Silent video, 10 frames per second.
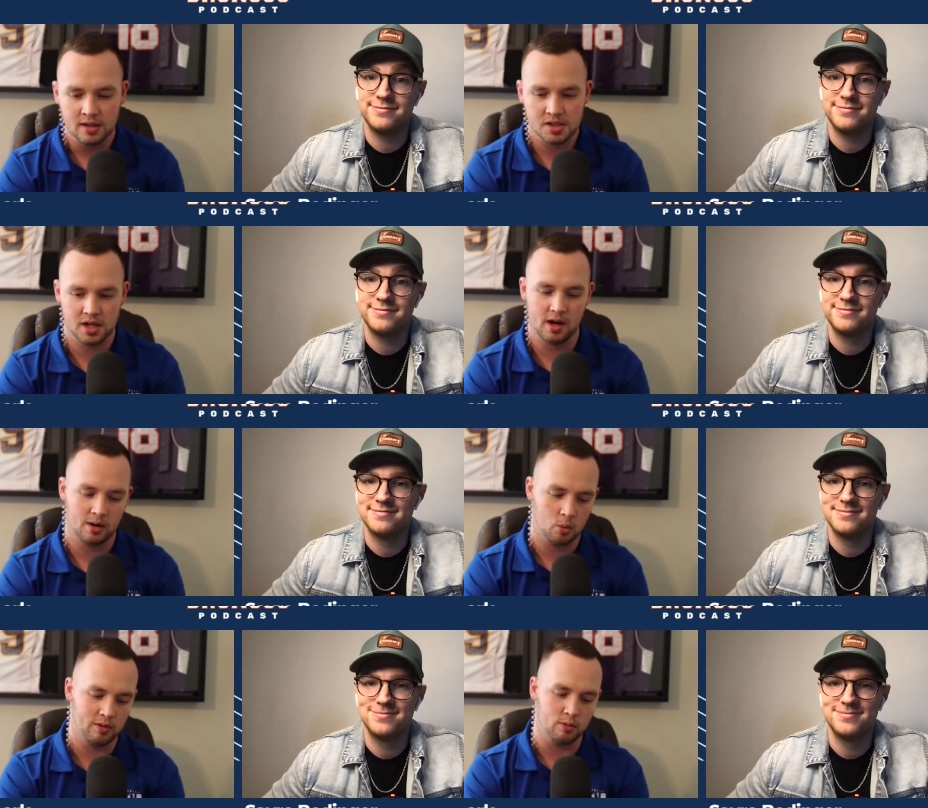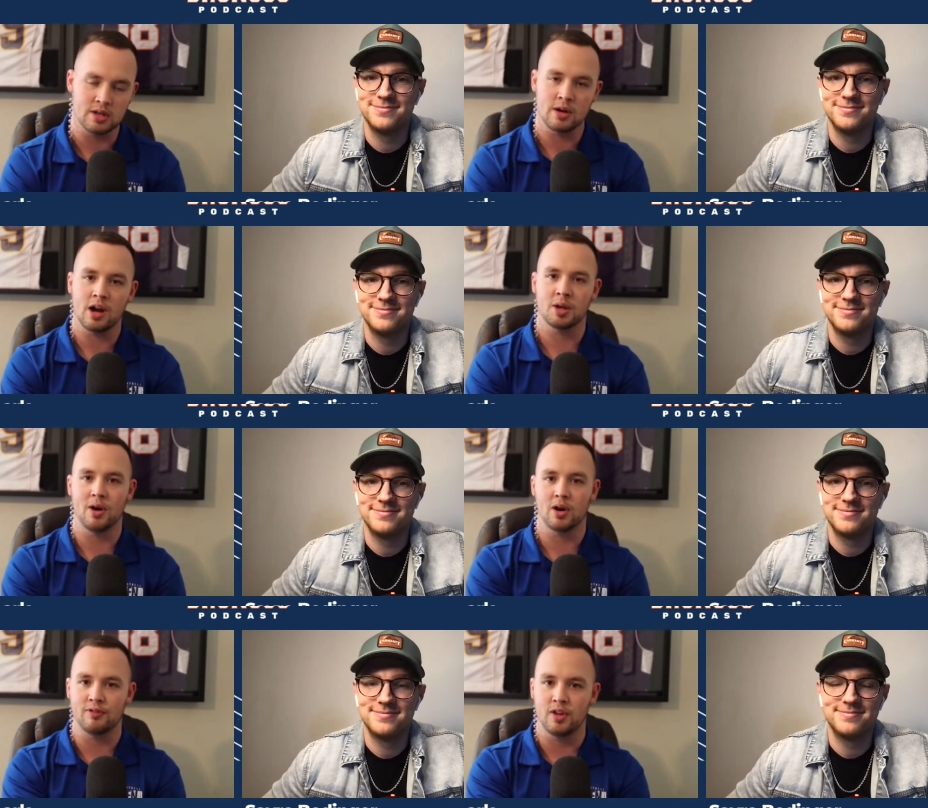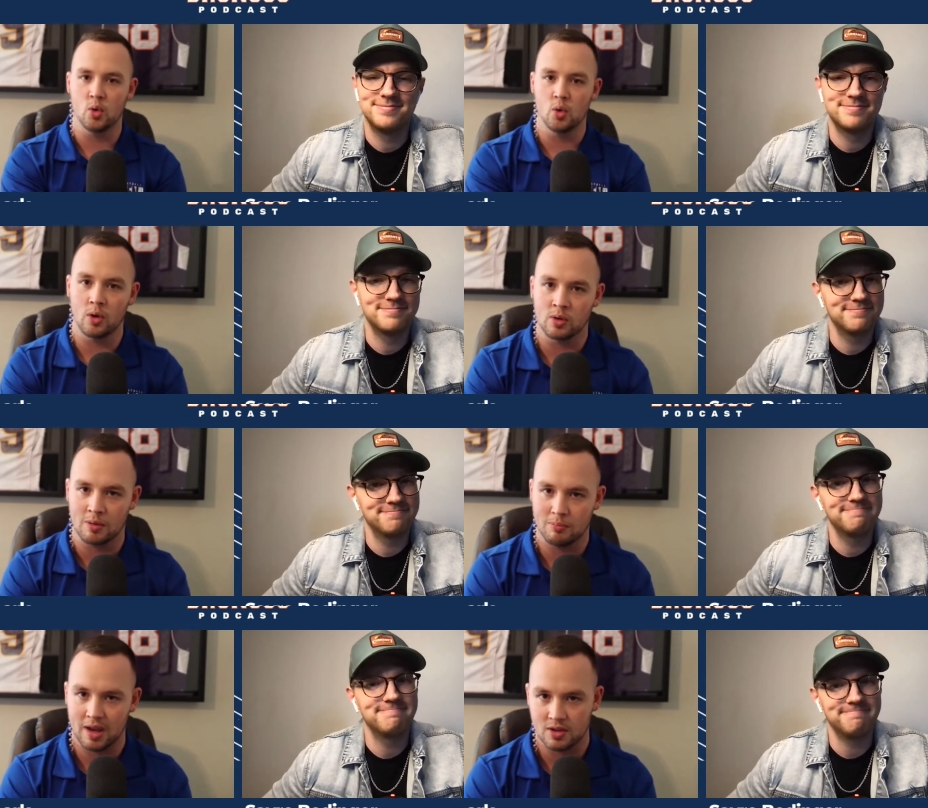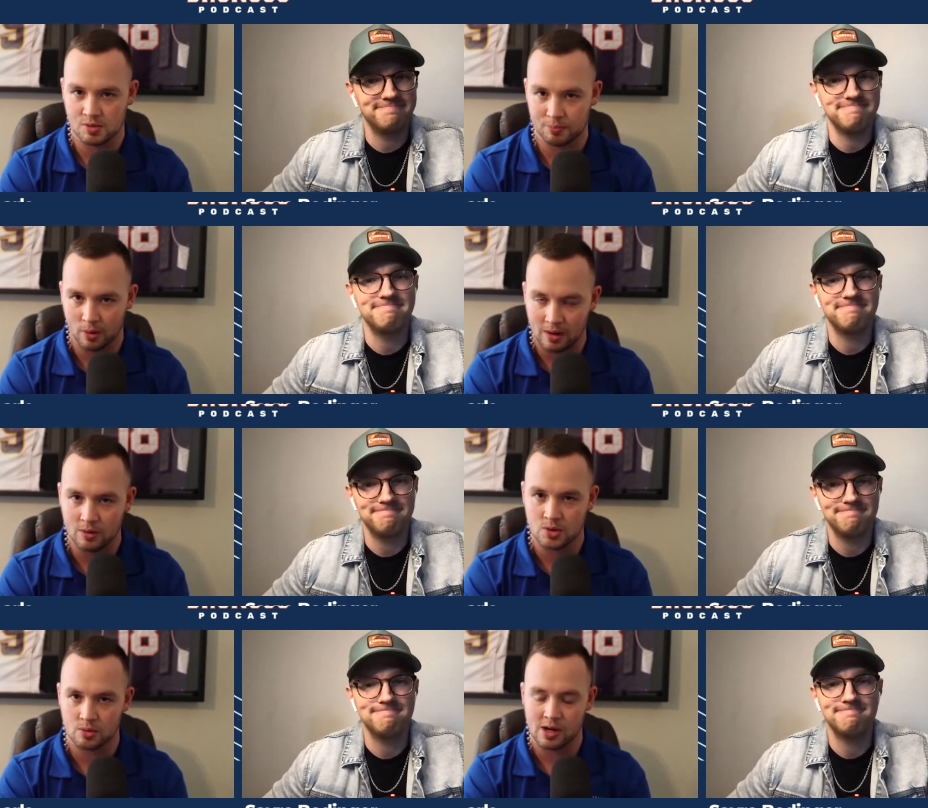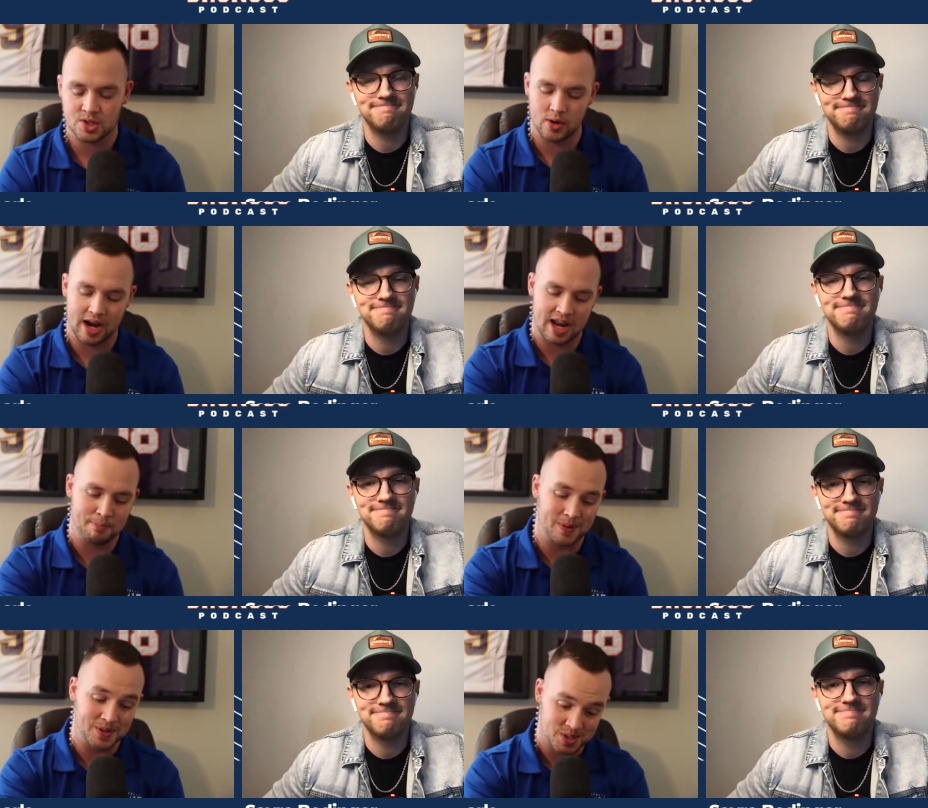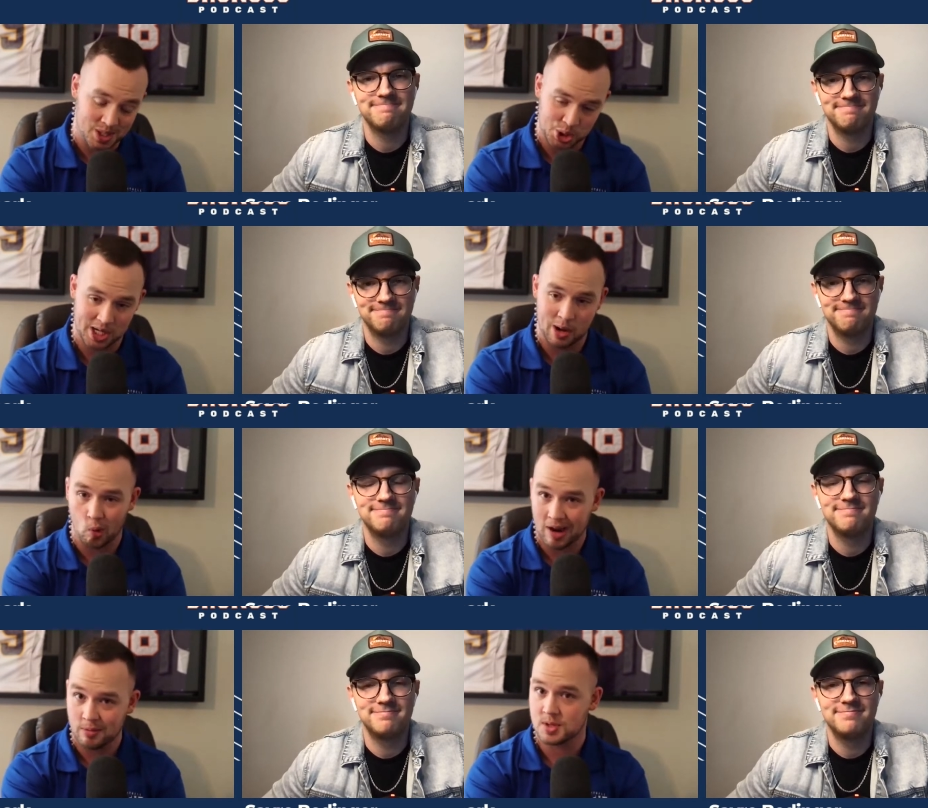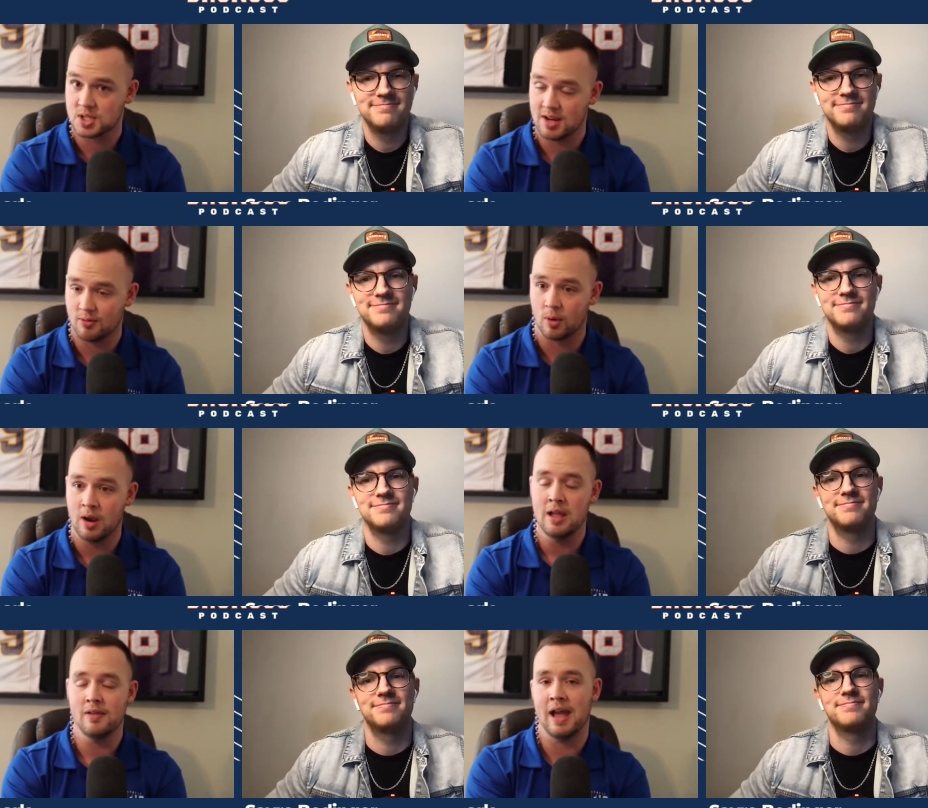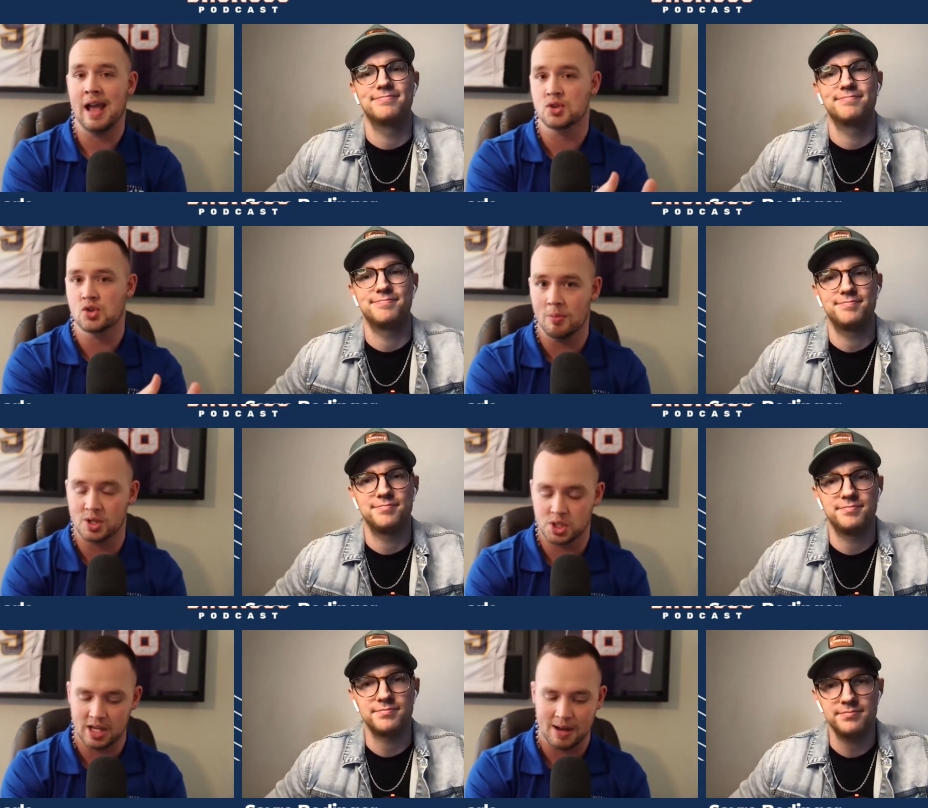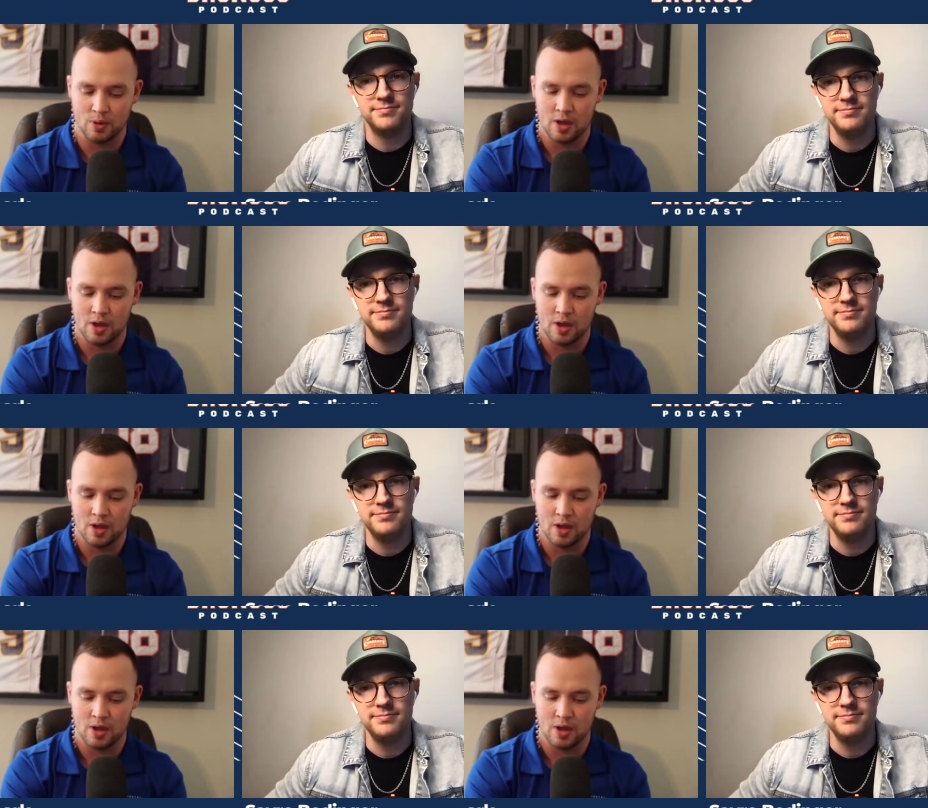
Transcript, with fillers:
Speaker 1: Sayre, what have we talked about? If you are going to make this Broncos roster at a position at wide receiver that has so much depth,